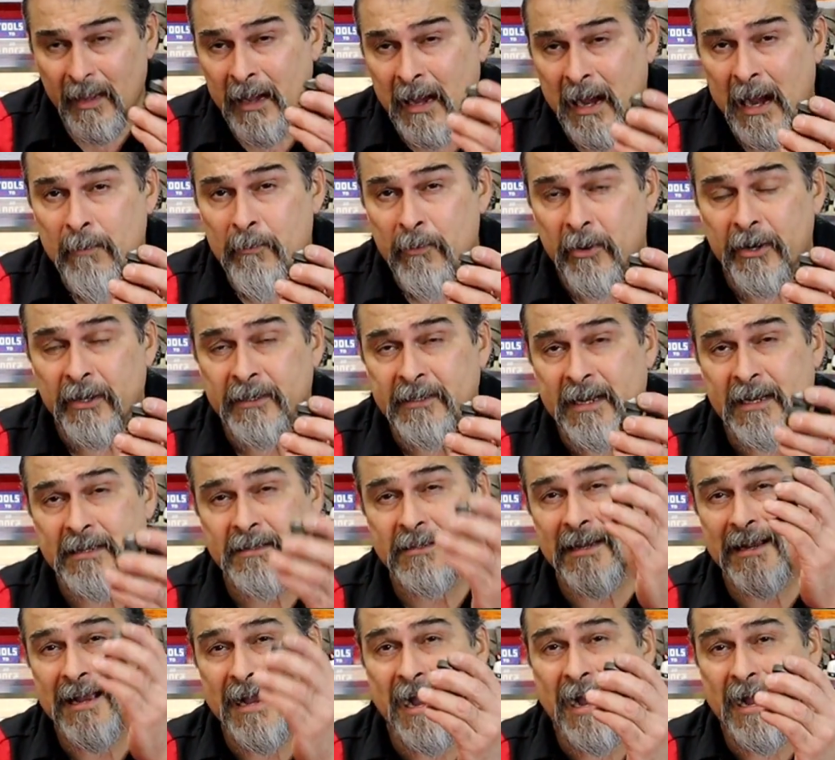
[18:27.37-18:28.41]
I'm going to take the
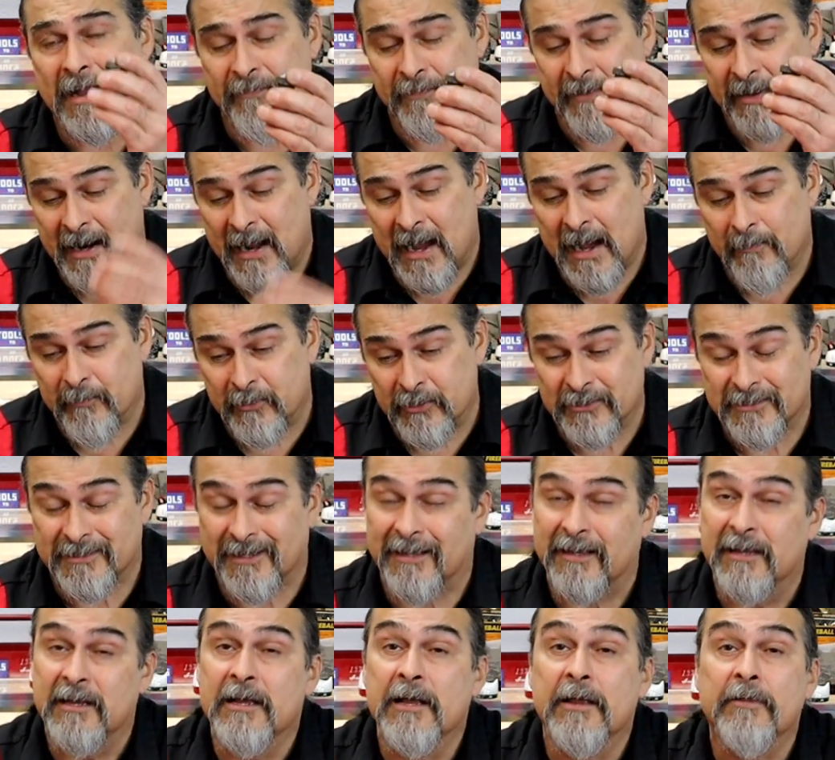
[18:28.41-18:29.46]
guide that I'm
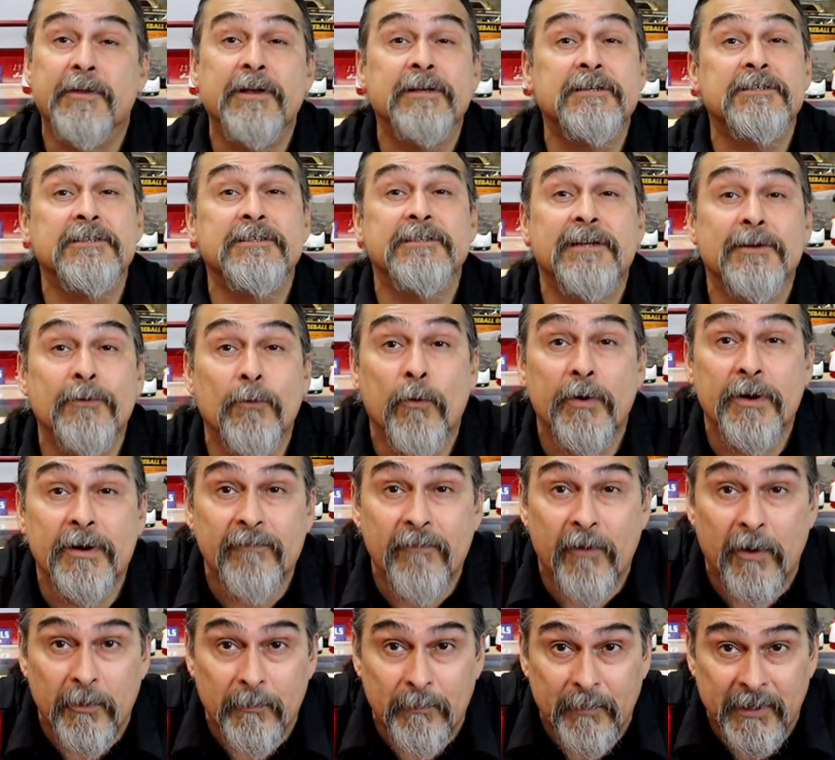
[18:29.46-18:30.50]
using. This is in one of
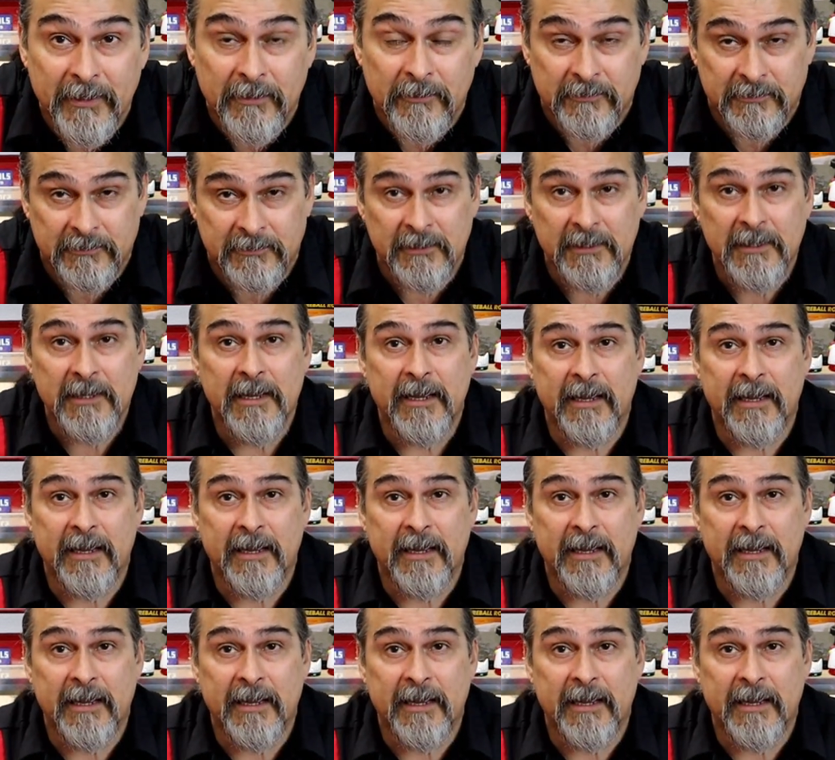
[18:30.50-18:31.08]
our bills.